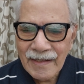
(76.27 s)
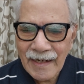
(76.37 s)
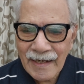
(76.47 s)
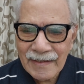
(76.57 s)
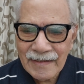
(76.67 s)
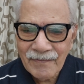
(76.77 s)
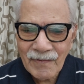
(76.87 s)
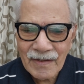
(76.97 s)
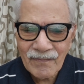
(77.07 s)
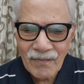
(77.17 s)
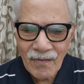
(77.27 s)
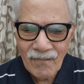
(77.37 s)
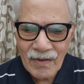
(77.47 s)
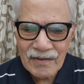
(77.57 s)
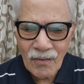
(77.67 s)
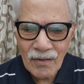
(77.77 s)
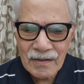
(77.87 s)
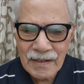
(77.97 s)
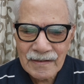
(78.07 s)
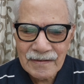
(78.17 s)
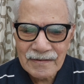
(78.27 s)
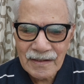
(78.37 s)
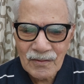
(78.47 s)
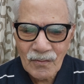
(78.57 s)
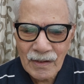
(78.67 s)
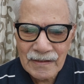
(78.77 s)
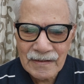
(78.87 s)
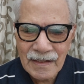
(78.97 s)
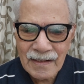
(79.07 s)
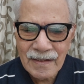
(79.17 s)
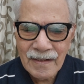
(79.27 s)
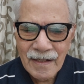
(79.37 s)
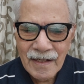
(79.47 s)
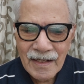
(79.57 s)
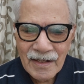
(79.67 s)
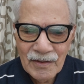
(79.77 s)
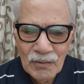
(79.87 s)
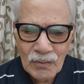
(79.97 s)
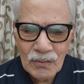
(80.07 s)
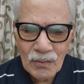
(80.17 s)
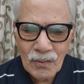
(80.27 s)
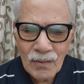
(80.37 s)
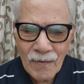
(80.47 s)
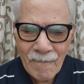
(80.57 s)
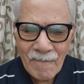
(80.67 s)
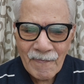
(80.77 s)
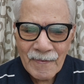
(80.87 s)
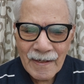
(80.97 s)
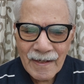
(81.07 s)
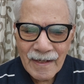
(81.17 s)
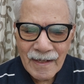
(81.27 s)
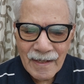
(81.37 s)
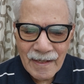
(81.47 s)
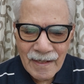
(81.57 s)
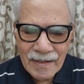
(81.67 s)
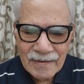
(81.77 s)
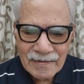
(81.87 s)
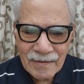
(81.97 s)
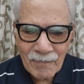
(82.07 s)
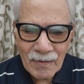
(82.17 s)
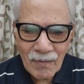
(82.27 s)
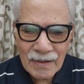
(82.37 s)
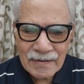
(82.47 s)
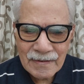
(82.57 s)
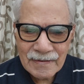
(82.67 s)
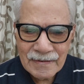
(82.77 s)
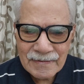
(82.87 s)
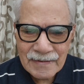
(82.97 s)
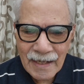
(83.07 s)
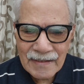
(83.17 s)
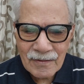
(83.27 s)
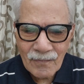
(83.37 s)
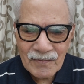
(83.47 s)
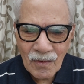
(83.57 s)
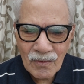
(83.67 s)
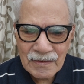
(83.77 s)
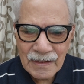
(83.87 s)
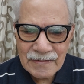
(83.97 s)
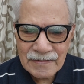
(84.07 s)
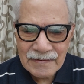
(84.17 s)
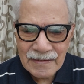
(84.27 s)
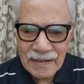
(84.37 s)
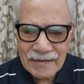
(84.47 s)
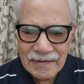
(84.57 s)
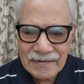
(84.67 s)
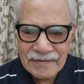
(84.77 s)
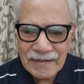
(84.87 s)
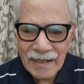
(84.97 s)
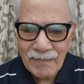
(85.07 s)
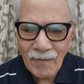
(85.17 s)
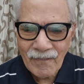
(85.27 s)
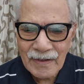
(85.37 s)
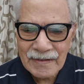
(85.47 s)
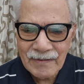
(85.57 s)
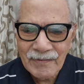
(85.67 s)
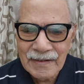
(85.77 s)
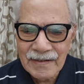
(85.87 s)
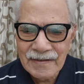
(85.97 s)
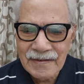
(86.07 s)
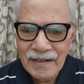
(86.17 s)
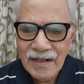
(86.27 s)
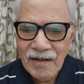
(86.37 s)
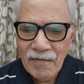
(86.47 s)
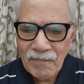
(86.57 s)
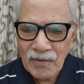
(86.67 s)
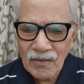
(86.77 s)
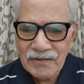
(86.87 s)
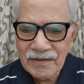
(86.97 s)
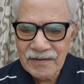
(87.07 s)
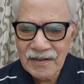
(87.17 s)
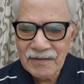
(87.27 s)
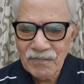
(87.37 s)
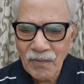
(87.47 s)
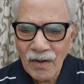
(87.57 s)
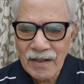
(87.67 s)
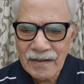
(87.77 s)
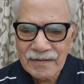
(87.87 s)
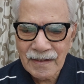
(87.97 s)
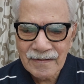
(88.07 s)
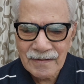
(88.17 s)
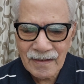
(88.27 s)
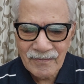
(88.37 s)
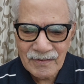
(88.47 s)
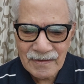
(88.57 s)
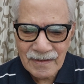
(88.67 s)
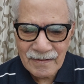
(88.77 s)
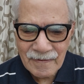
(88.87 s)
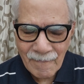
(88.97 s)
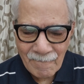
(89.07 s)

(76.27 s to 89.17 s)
can differ from one organization to another due to number one, the size of the organization and its type of activities, processes, products and services.